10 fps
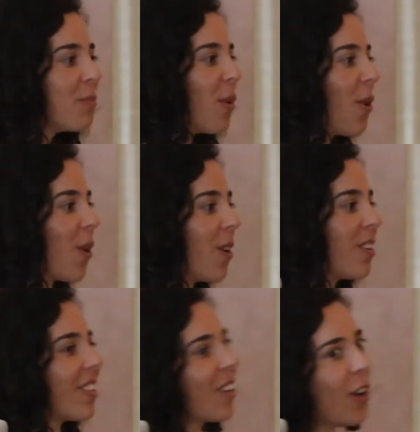more
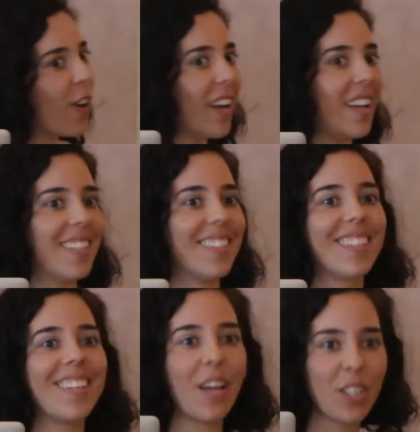current,
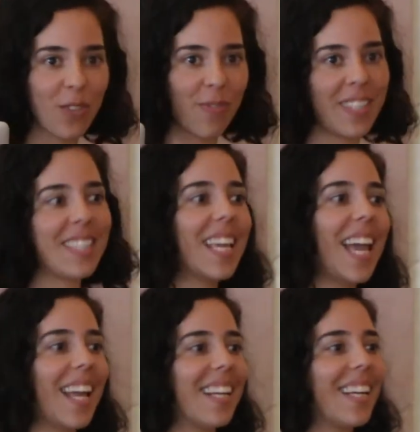
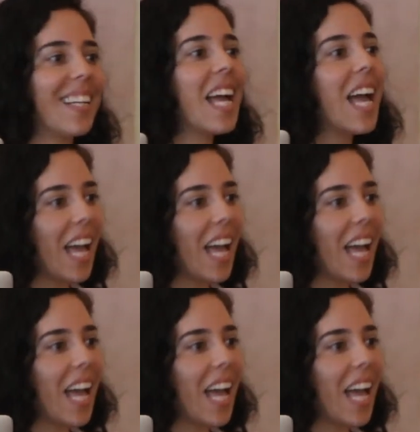sophisticated,